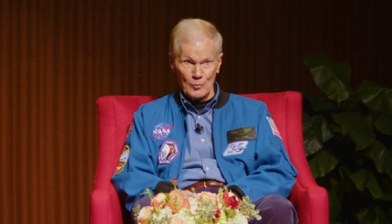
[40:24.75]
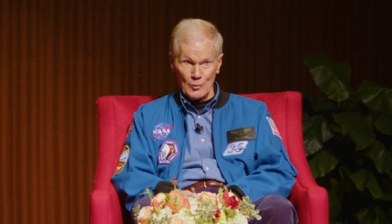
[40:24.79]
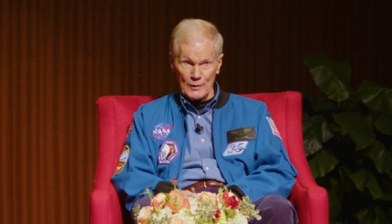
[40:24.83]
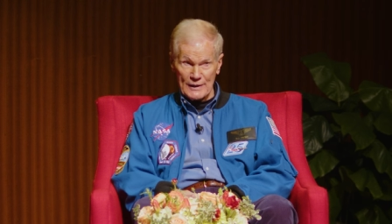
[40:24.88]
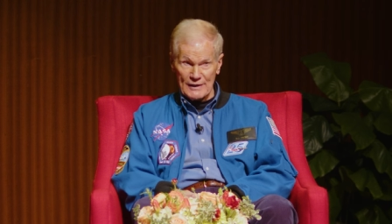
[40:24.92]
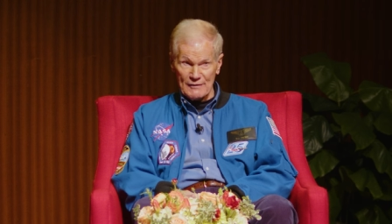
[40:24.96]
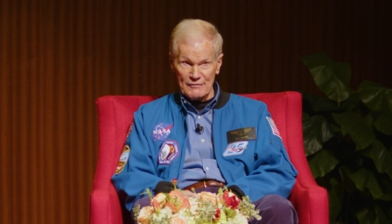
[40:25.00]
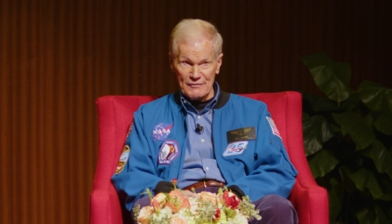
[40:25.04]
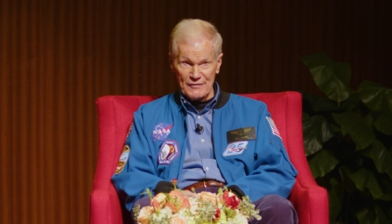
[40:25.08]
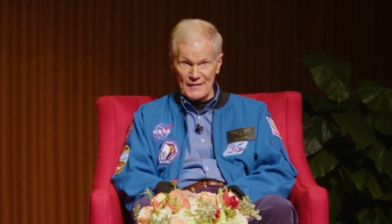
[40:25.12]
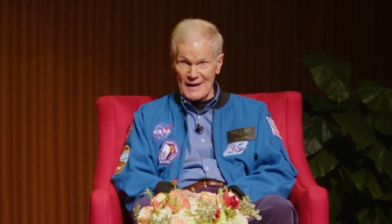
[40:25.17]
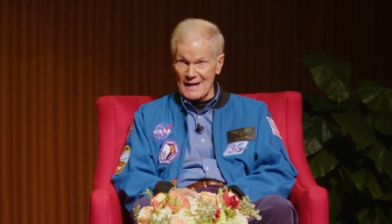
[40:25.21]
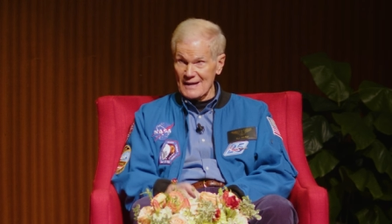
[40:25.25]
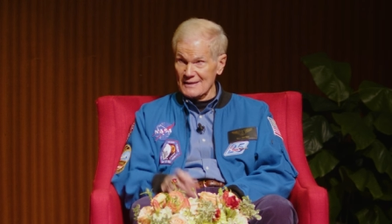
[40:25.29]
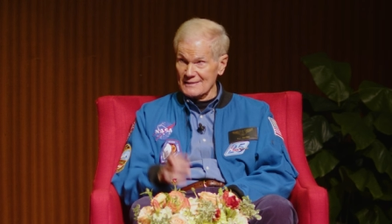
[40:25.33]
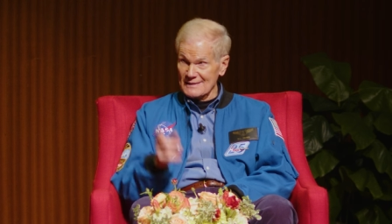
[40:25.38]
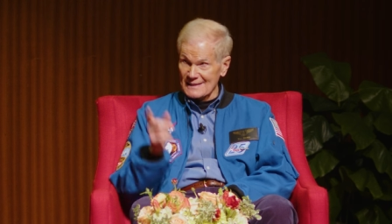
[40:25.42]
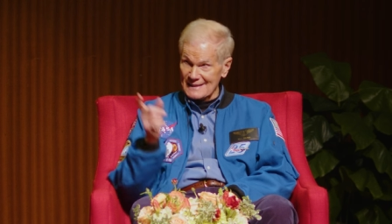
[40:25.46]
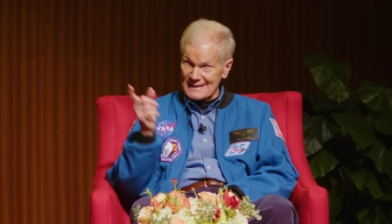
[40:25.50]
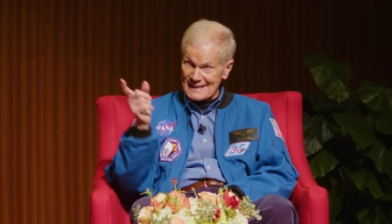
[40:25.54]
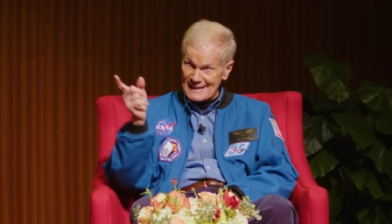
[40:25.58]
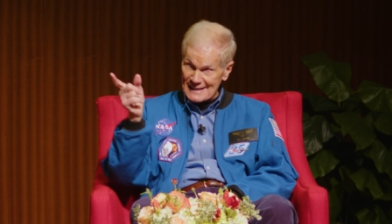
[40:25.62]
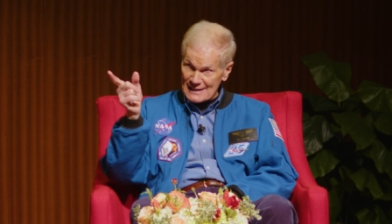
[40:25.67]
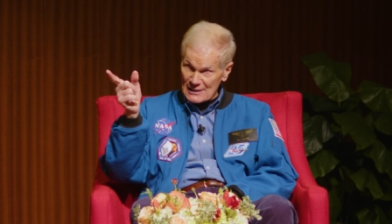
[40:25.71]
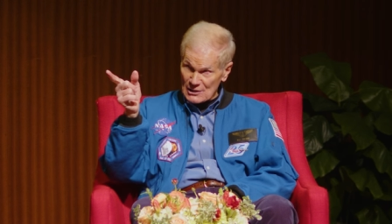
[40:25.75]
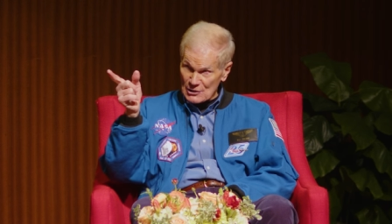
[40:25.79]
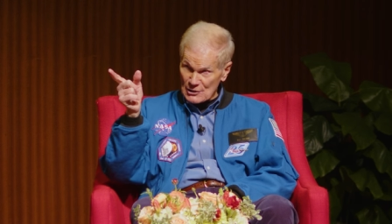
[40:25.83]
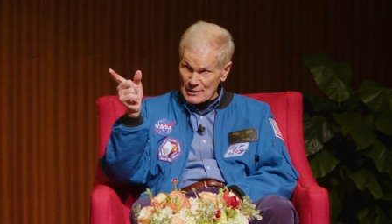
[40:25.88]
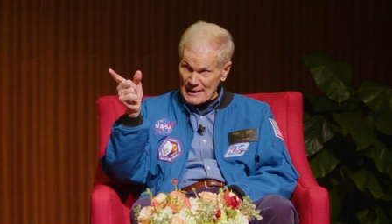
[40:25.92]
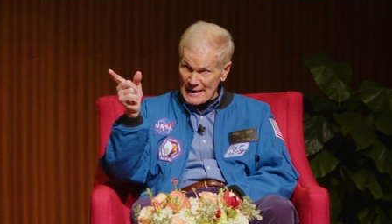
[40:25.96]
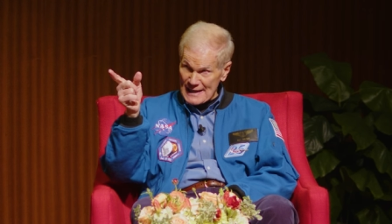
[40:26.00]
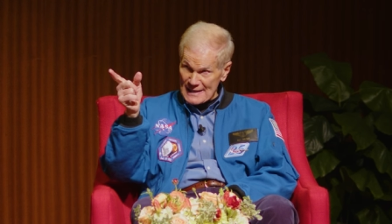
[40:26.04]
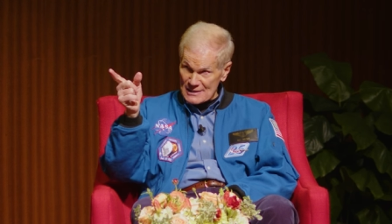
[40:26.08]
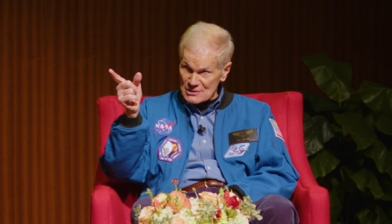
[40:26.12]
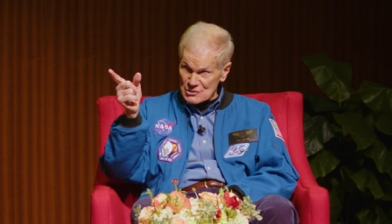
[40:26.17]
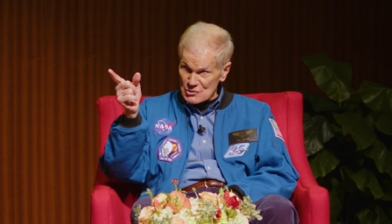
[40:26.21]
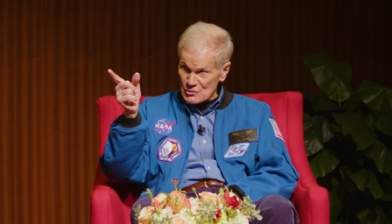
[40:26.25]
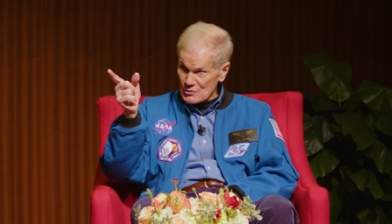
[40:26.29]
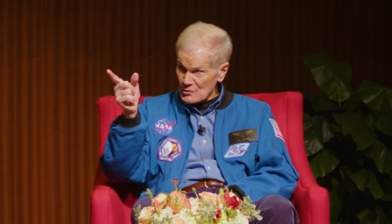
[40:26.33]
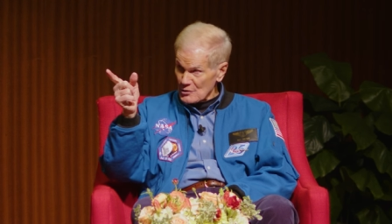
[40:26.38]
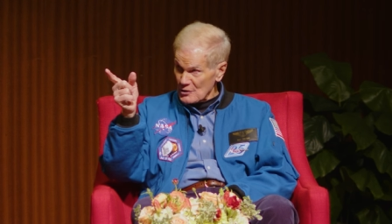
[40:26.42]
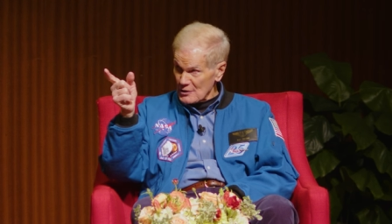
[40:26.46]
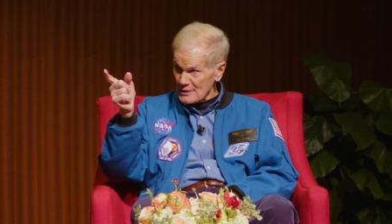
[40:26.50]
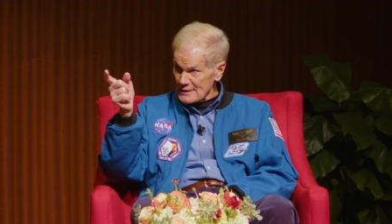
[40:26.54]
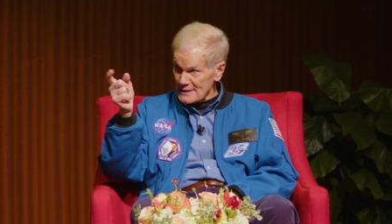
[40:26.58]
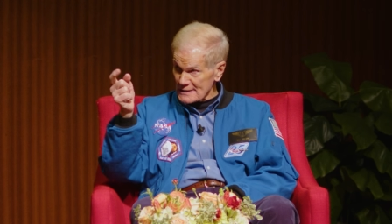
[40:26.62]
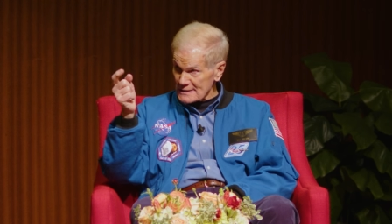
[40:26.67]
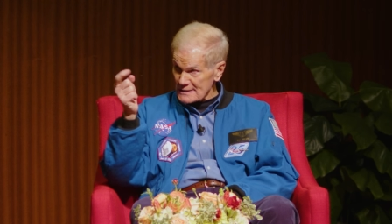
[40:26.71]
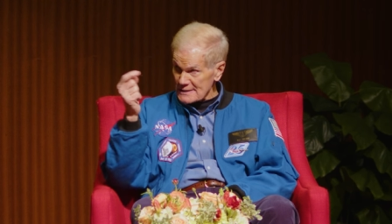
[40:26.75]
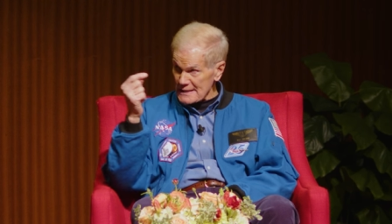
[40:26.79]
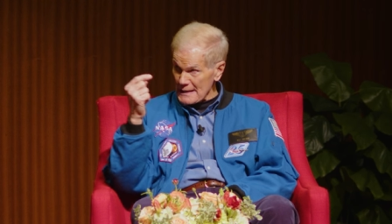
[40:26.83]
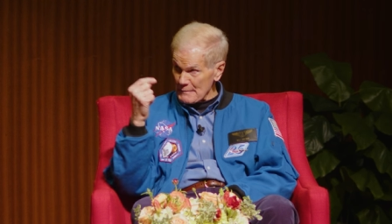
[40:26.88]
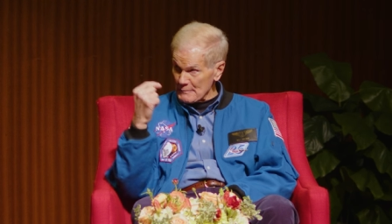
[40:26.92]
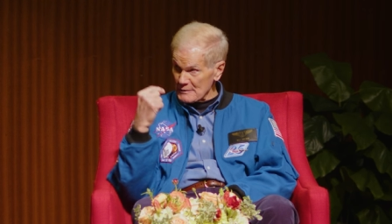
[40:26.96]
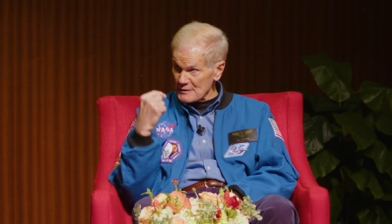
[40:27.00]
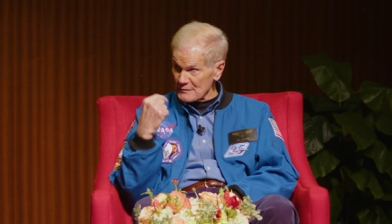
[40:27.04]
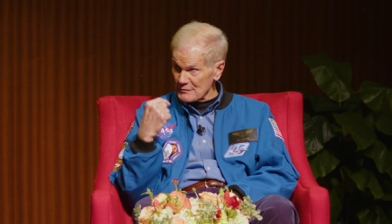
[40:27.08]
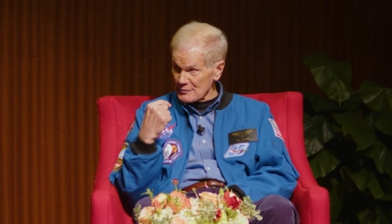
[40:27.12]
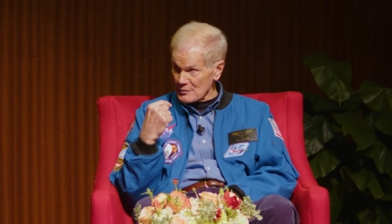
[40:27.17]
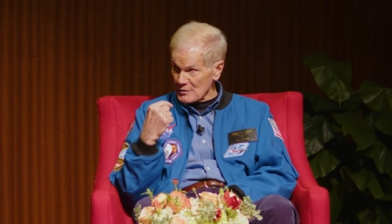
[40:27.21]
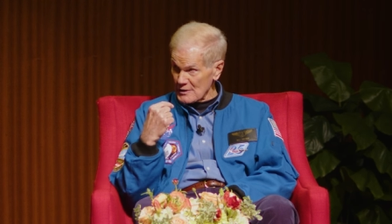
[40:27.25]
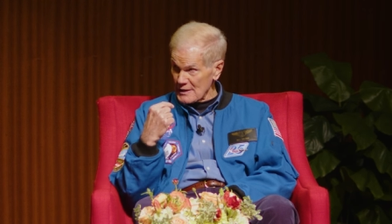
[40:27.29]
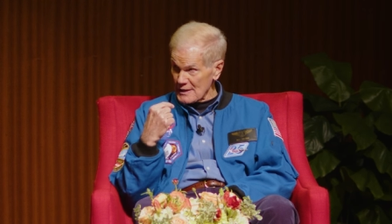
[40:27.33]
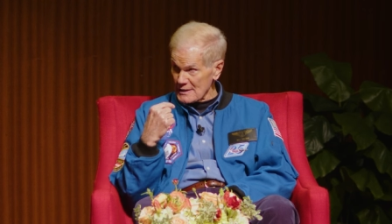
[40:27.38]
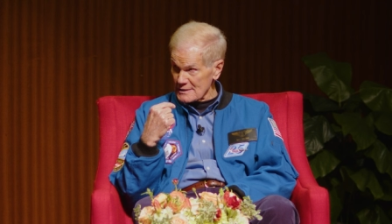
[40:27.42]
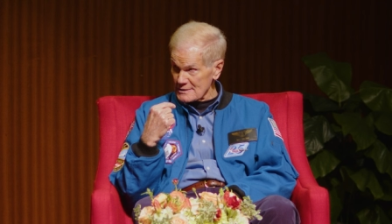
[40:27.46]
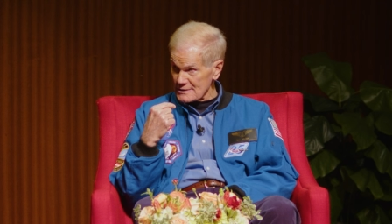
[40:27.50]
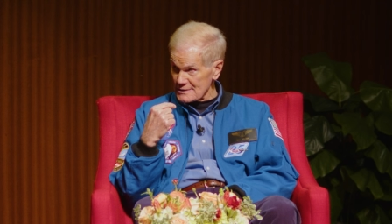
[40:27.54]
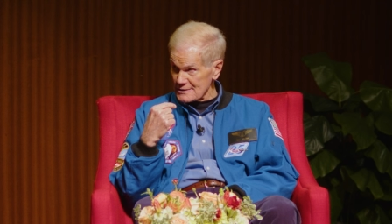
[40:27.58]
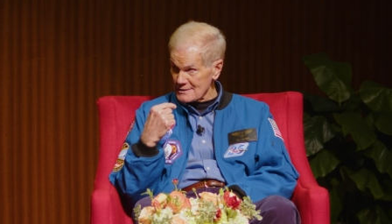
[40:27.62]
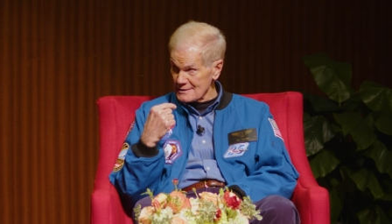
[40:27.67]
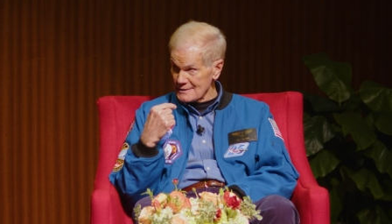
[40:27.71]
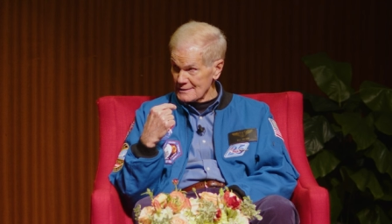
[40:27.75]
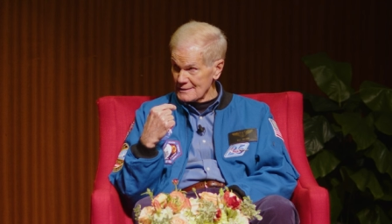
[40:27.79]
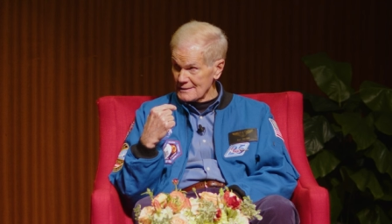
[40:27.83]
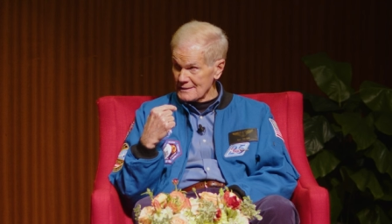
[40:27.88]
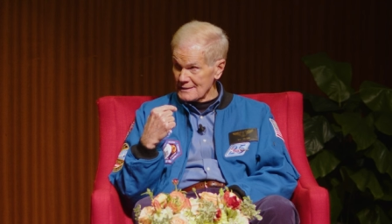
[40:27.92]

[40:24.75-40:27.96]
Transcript: we found a killer asteroid that's coming for us,